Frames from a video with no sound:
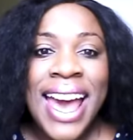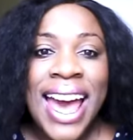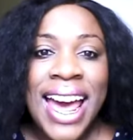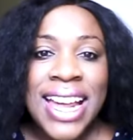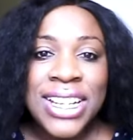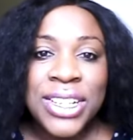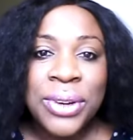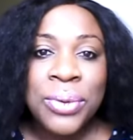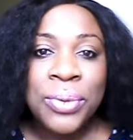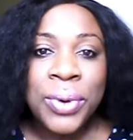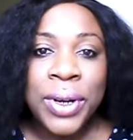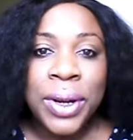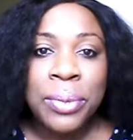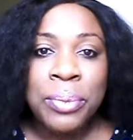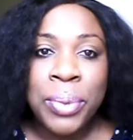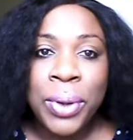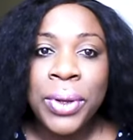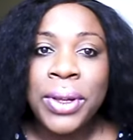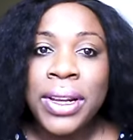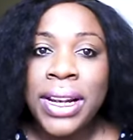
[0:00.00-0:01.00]
I don't want
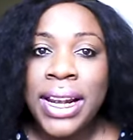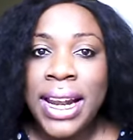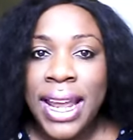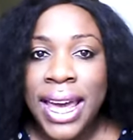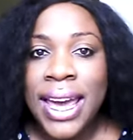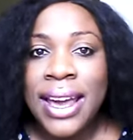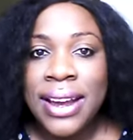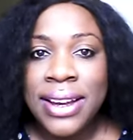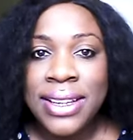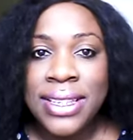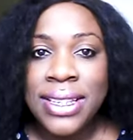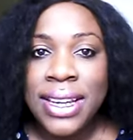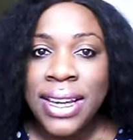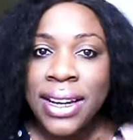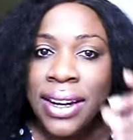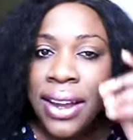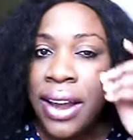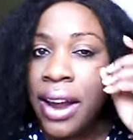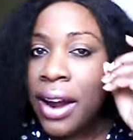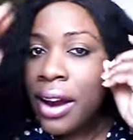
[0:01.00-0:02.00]
to put layers
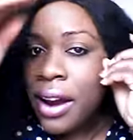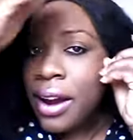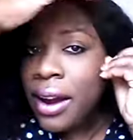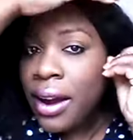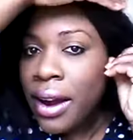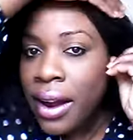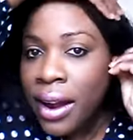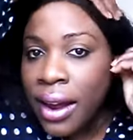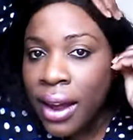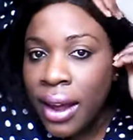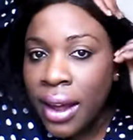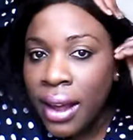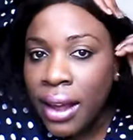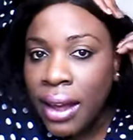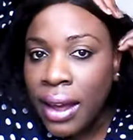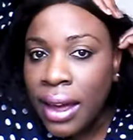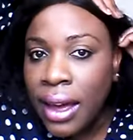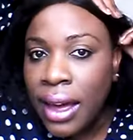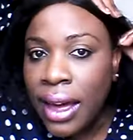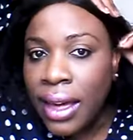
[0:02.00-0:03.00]
in her
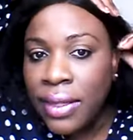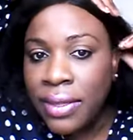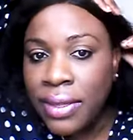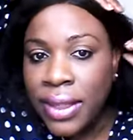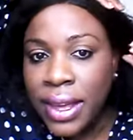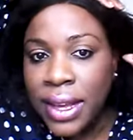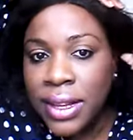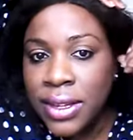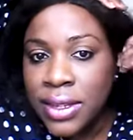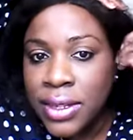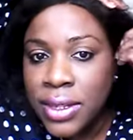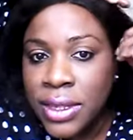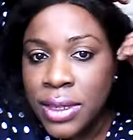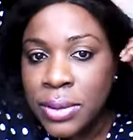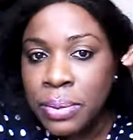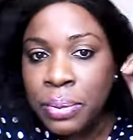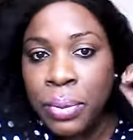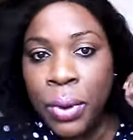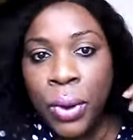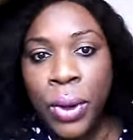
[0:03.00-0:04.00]
and then
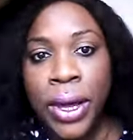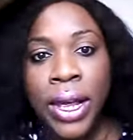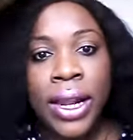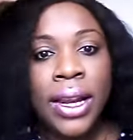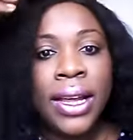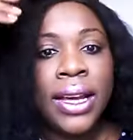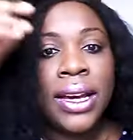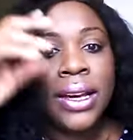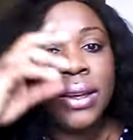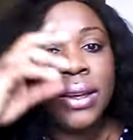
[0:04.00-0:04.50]
spoil it